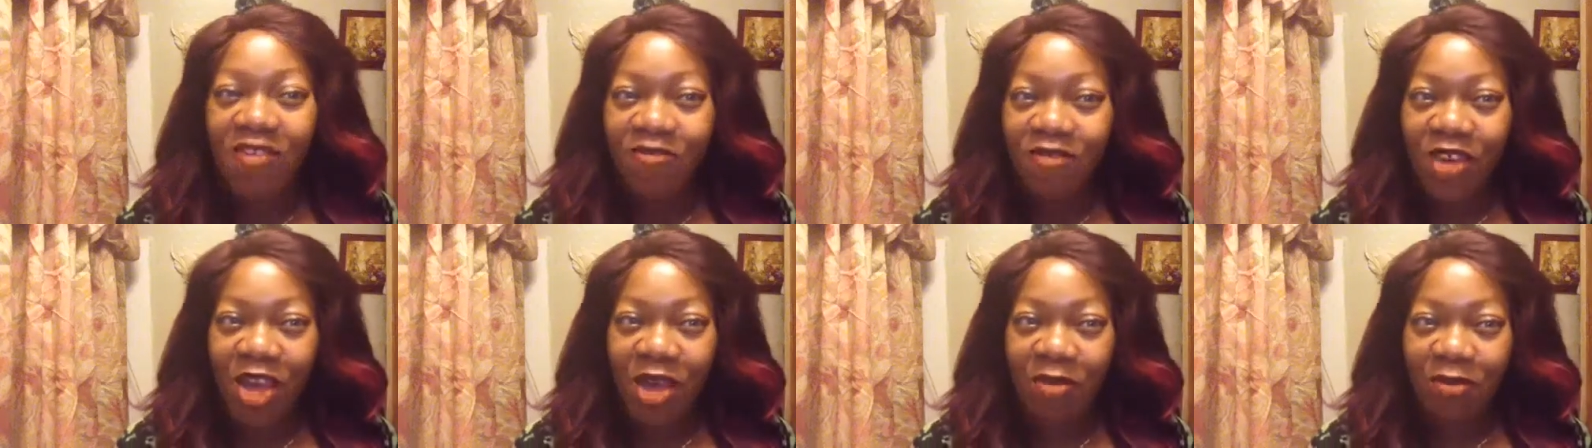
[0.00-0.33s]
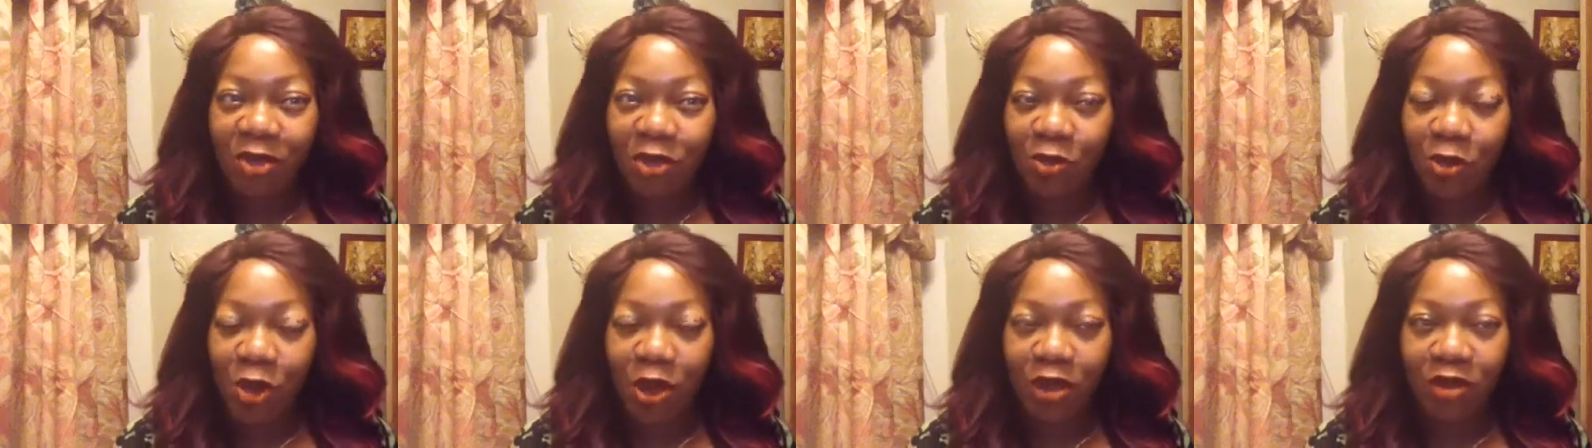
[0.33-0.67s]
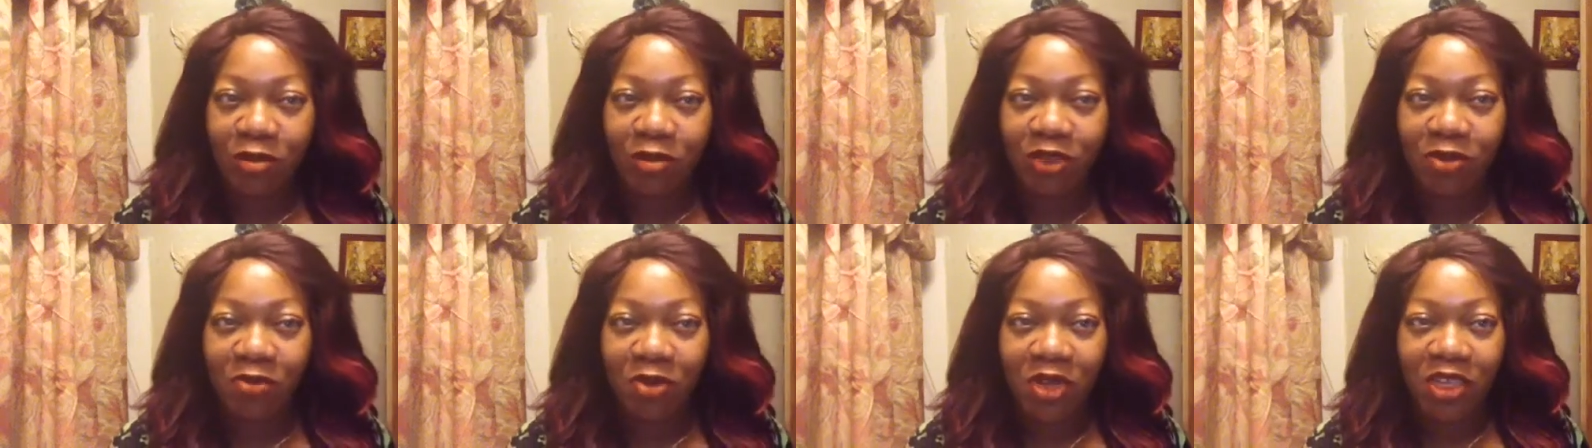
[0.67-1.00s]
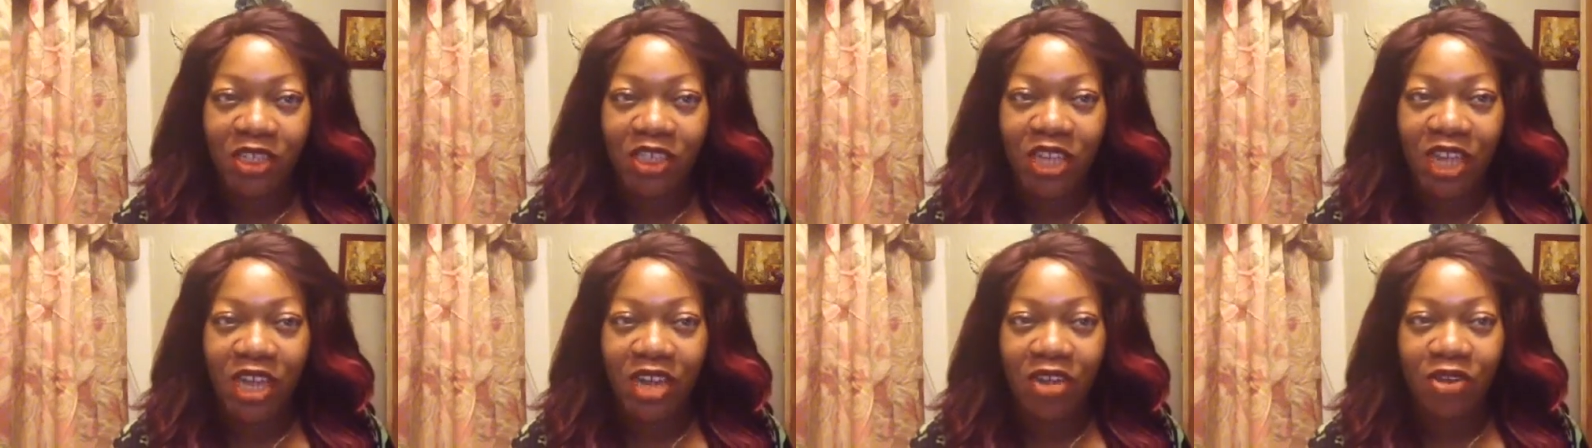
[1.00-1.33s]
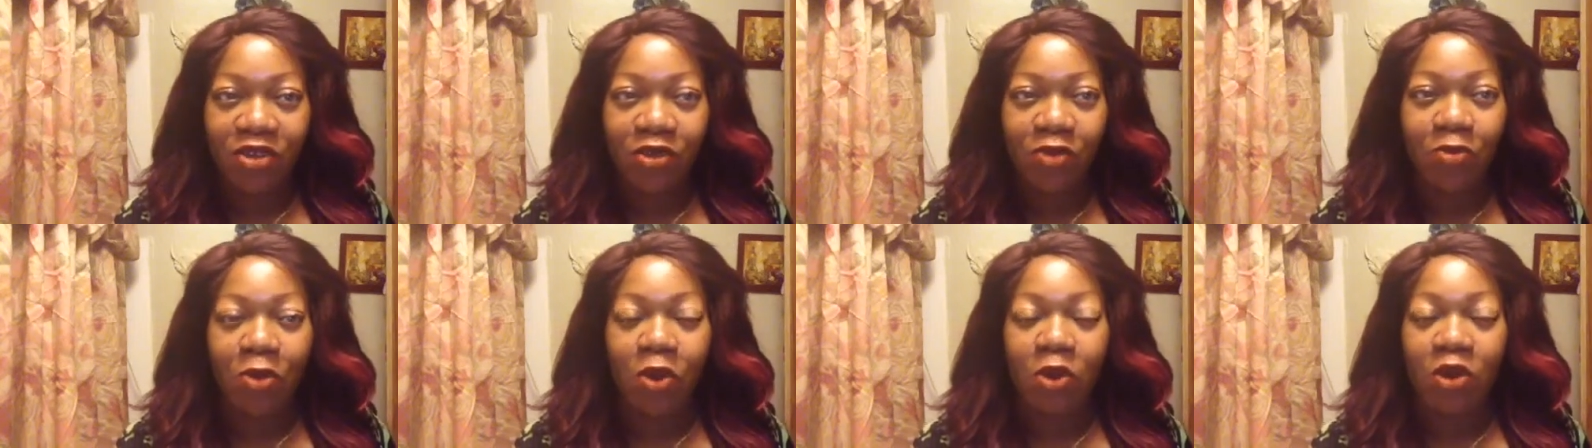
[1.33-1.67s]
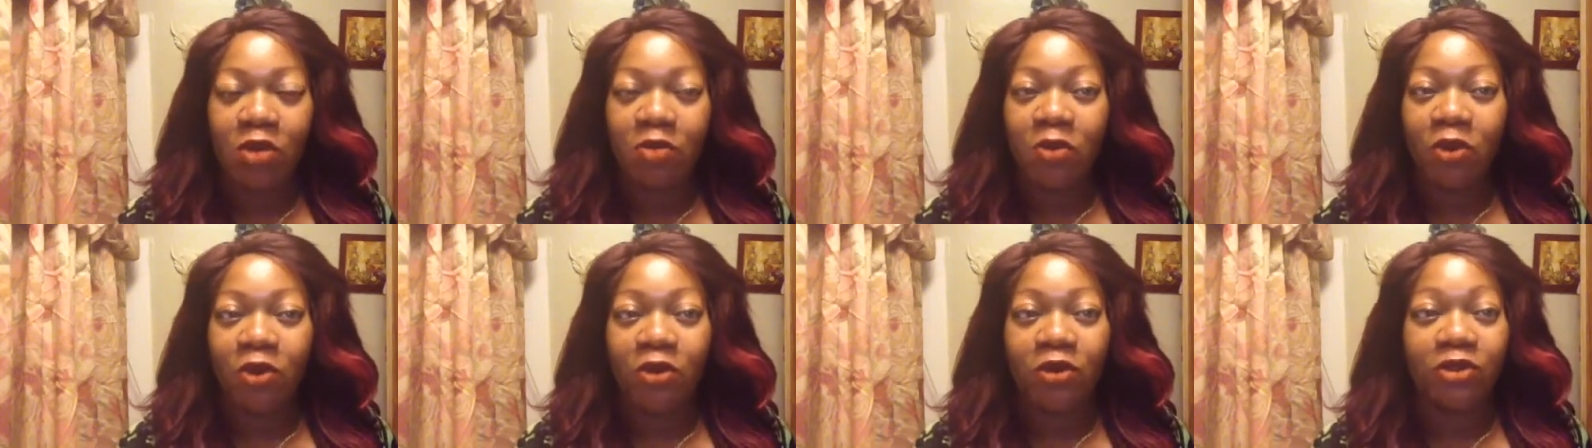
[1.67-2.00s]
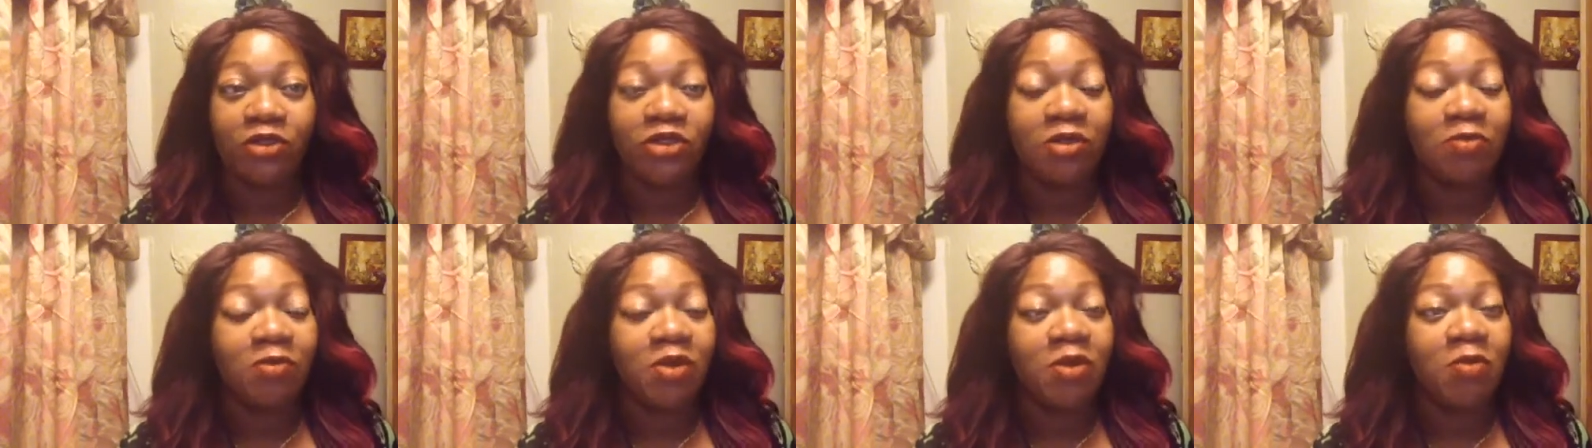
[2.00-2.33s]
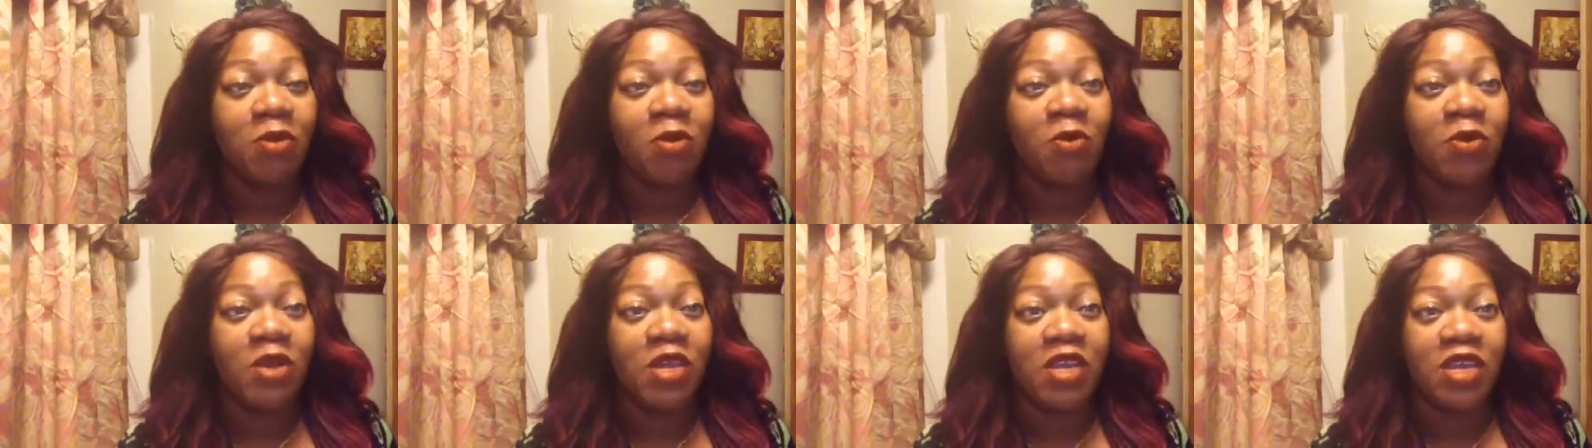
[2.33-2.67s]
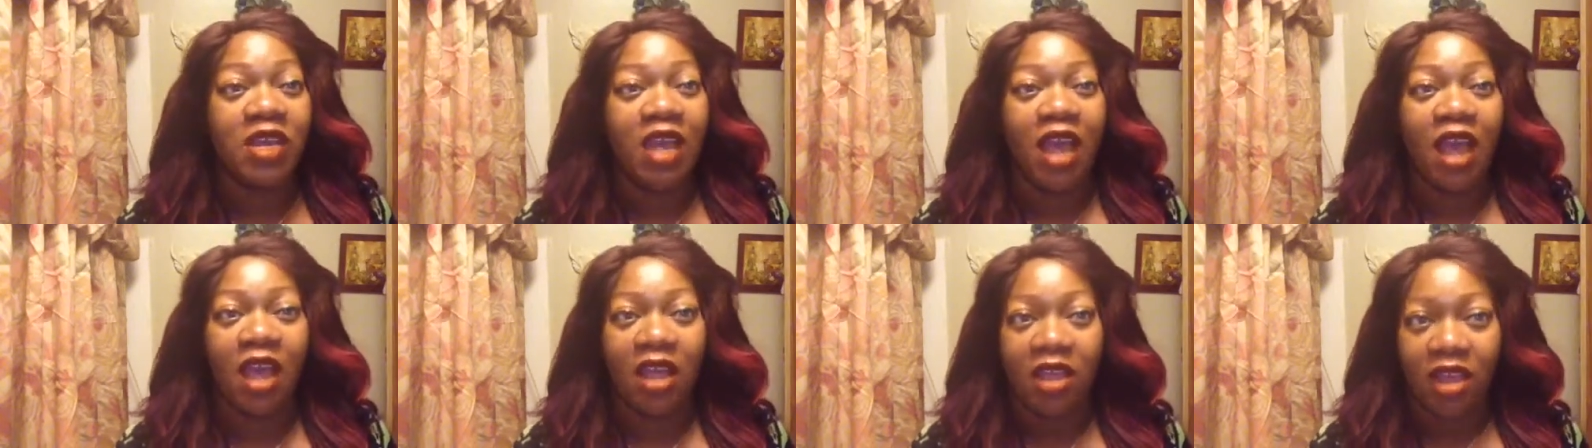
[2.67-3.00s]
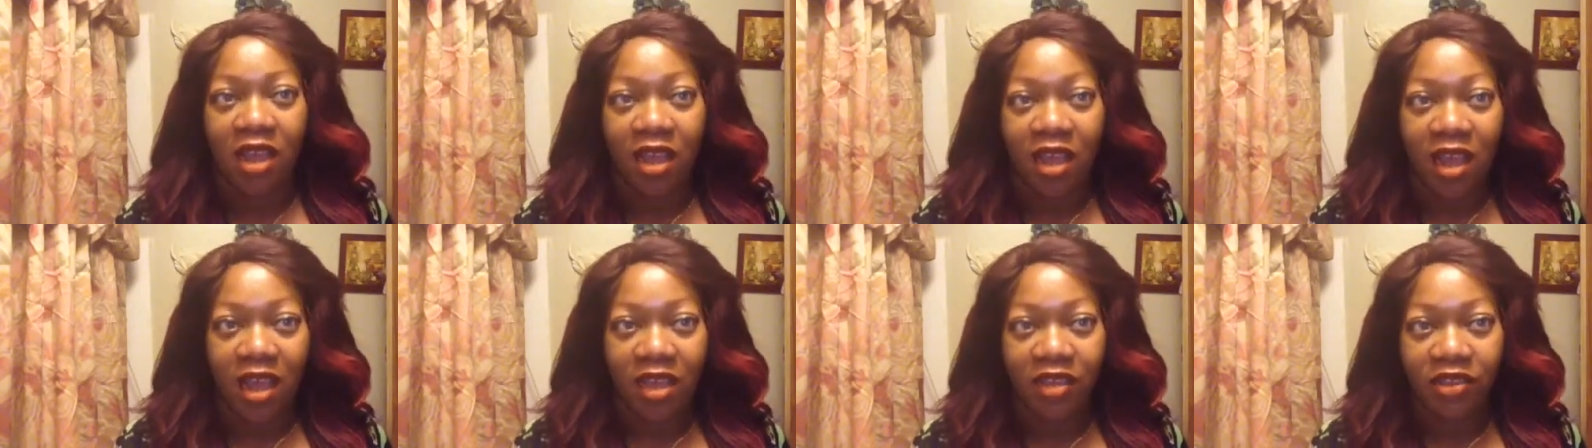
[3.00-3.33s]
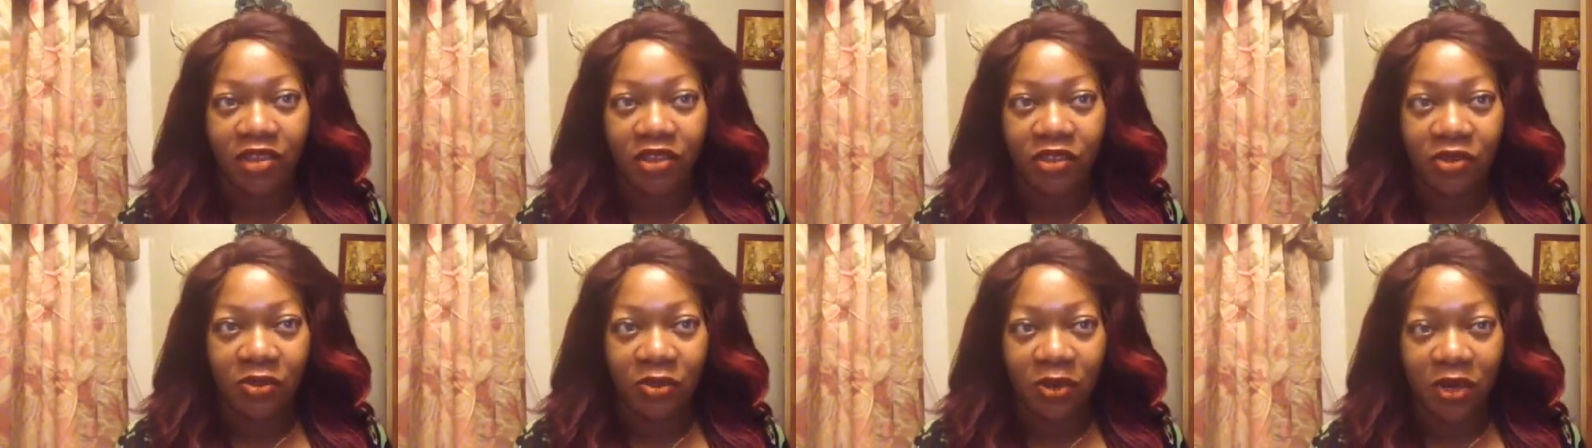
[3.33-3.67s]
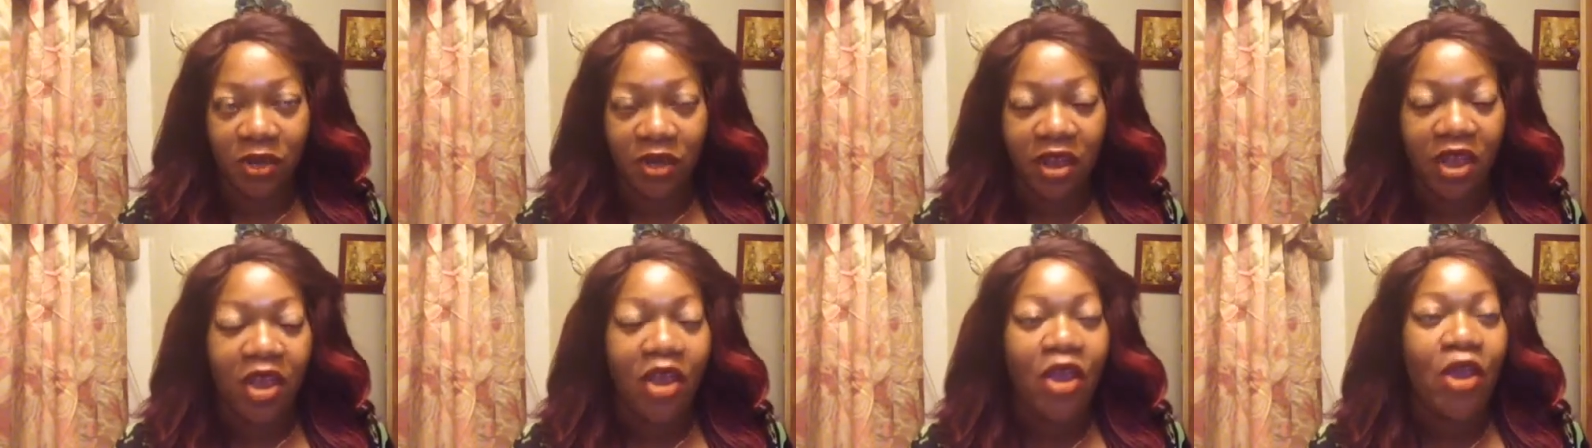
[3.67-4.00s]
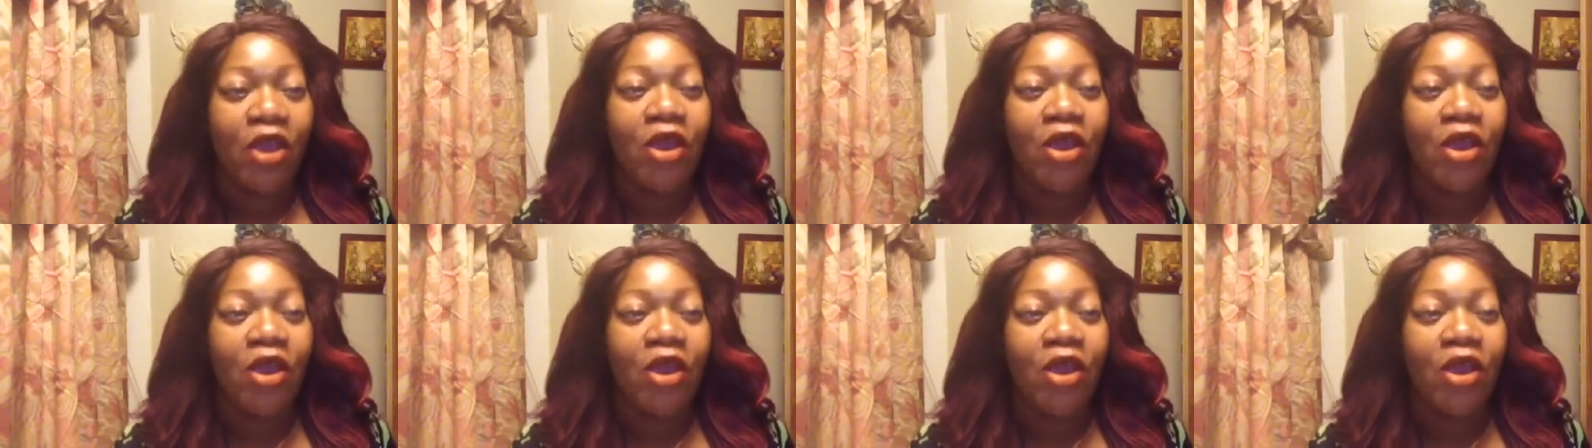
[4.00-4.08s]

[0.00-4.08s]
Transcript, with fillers: family welcome to my channel Moni Bird or simply Monique how y'all guys doing